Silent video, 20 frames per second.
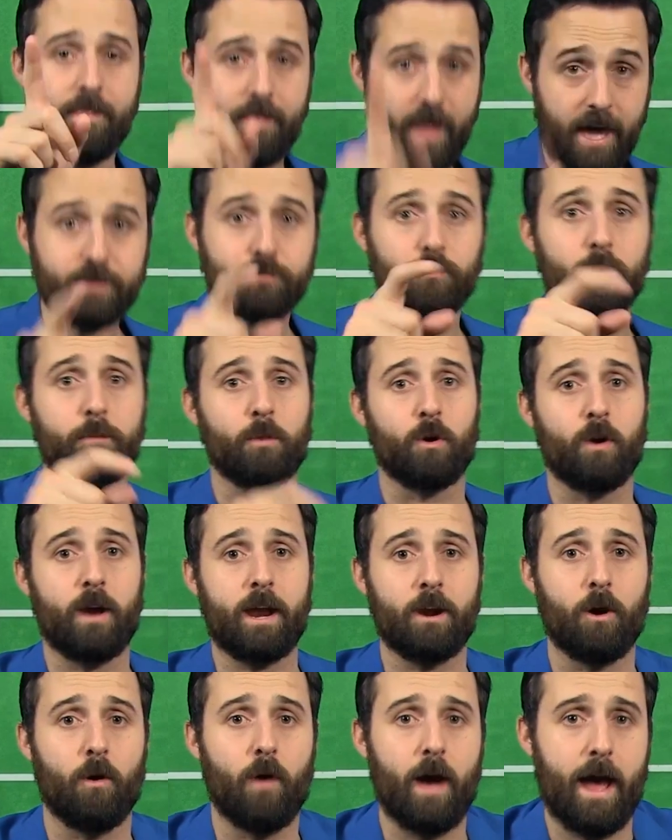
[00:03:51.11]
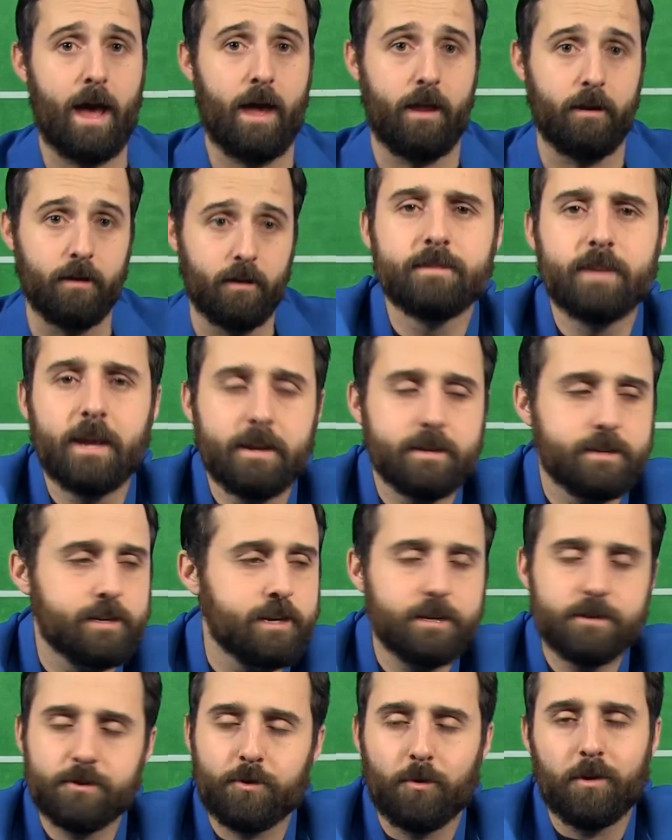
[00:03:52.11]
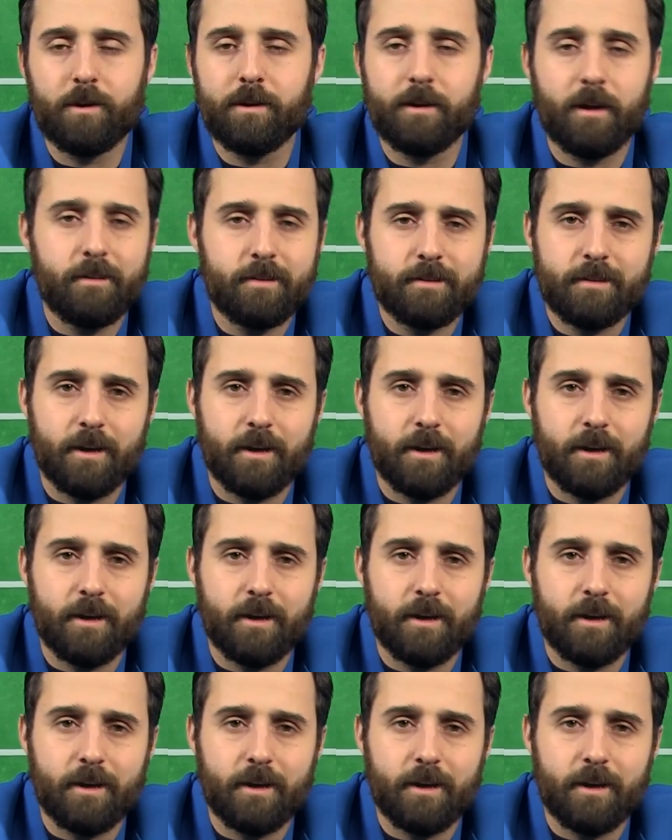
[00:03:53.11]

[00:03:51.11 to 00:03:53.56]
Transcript: that's what Moreno had. Tennessee scored another